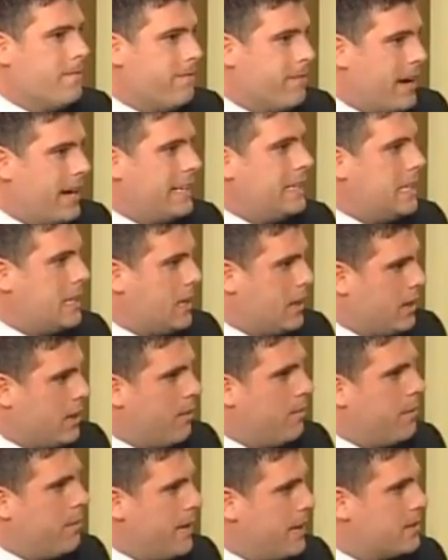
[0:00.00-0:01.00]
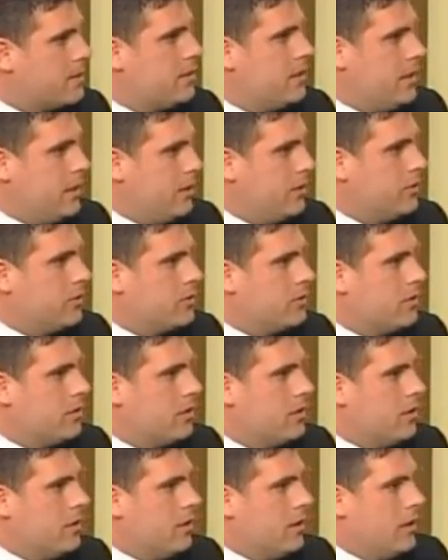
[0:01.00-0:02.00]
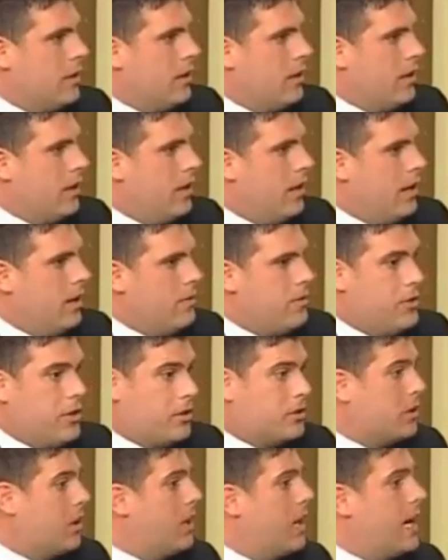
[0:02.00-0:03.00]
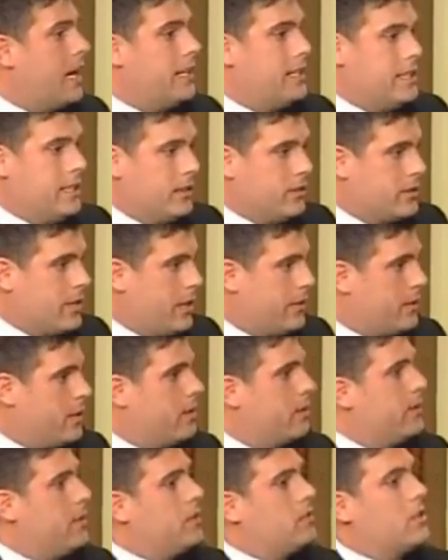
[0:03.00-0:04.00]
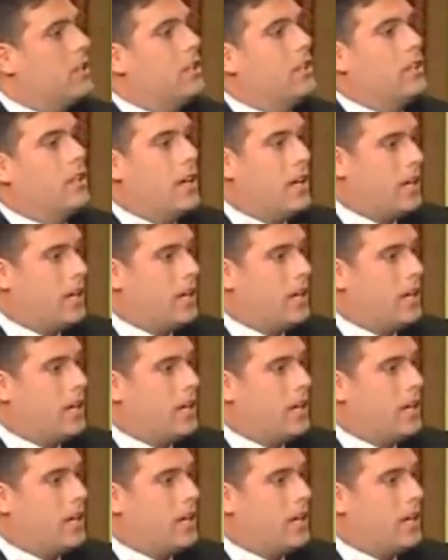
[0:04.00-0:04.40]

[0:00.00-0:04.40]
finding the best deals. There's a lot of deals out there, and there's a